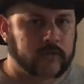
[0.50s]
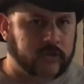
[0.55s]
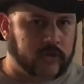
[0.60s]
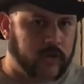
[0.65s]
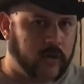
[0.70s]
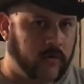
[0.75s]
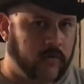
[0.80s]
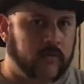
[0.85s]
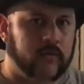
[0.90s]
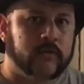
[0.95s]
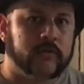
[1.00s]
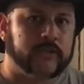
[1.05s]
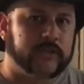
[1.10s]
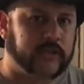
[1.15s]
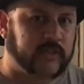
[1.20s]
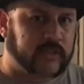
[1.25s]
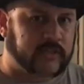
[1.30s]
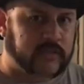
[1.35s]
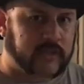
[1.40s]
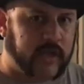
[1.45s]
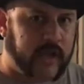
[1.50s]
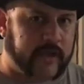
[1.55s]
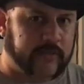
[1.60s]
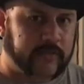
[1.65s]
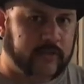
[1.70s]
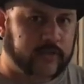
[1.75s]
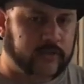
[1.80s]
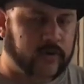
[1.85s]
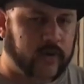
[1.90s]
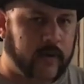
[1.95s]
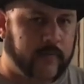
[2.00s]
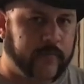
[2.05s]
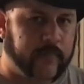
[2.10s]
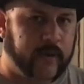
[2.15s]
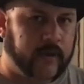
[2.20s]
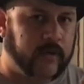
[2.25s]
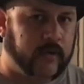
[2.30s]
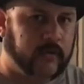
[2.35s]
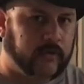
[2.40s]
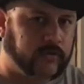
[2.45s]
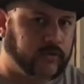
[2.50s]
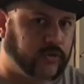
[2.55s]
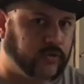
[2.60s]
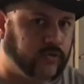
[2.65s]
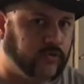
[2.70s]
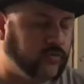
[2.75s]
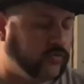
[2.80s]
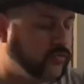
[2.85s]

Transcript: So, just like the trumpet, do